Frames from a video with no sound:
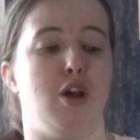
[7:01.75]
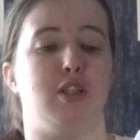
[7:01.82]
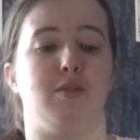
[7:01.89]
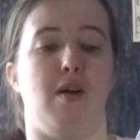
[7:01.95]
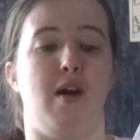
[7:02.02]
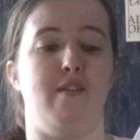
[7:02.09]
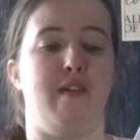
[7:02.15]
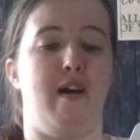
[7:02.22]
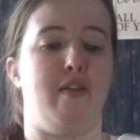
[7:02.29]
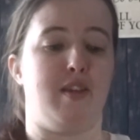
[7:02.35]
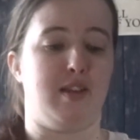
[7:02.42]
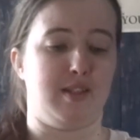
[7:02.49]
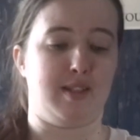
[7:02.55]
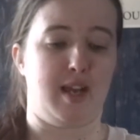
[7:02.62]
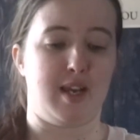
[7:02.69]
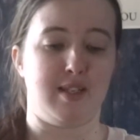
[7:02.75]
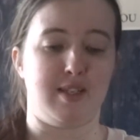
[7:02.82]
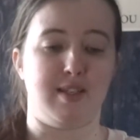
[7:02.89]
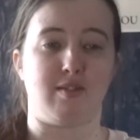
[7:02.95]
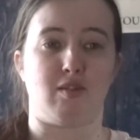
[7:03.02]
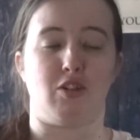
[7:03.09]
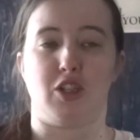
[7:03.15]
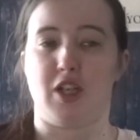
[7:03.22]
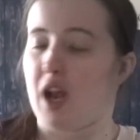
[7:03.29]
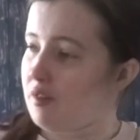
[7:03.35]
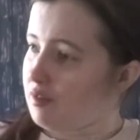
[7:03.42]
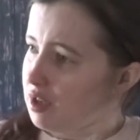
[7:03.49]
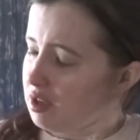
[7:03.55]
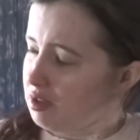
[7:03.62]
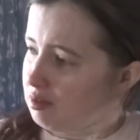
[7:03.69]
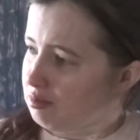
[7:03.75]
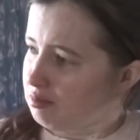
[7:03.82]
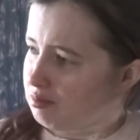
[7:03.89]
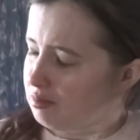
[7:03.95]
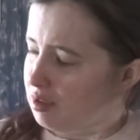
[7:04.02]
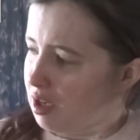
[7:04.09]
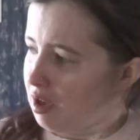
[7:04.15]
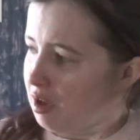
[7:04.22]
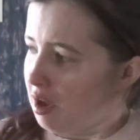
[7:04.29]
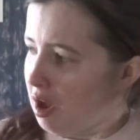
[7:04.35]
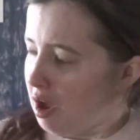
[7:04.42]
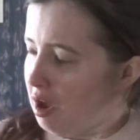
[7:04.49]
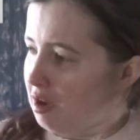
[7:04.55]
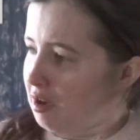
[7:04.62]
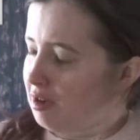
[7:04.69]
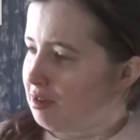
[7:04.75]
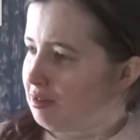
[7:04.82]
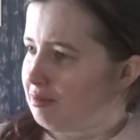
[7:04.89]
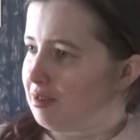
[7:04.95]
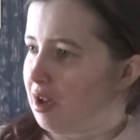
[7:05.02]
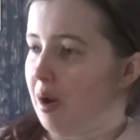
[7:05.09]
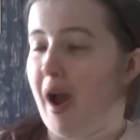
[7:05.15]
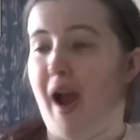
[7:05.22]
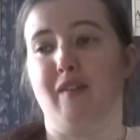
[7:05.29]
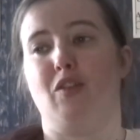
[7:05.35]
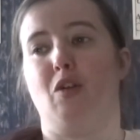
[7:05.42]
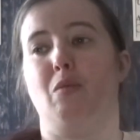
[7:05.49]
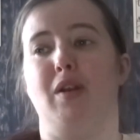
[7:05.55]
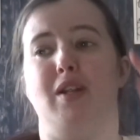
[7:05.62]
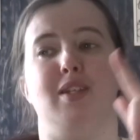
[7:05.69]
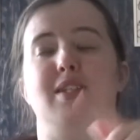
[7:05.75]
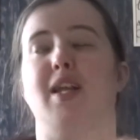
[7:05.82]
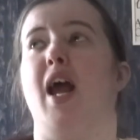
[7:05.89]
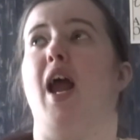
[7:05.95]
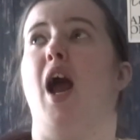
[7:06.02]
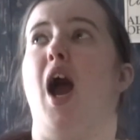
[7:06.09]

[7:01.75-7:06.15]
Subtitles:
So I found this daisy scrunchie. I haven't got one in today.